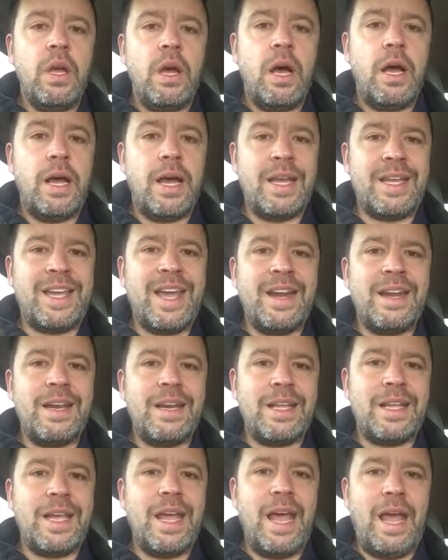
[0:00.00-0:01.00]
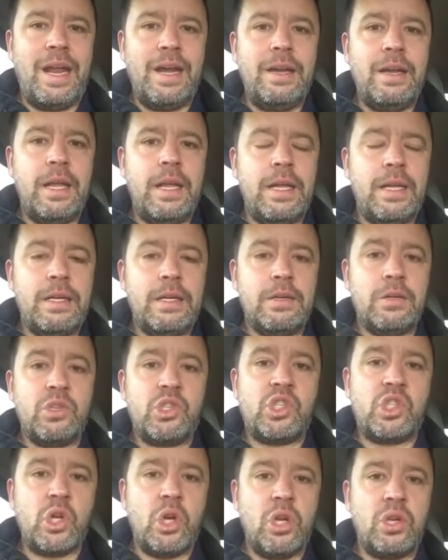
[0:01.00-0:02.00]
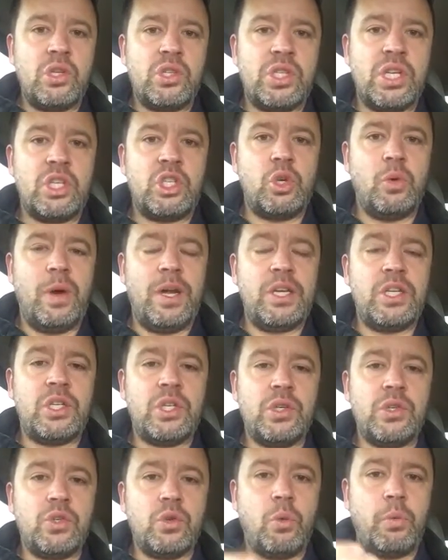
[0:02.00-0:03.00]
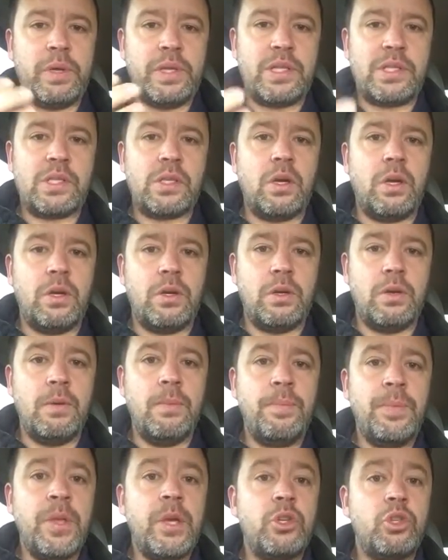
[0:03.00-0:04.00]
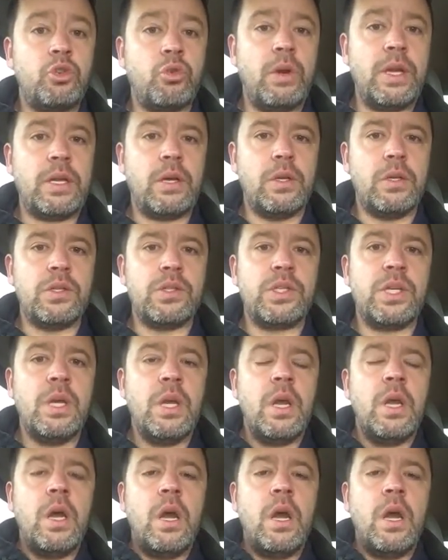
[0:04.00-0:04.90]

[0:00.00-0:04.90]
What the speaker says: again and again in certain situations or with certain triggers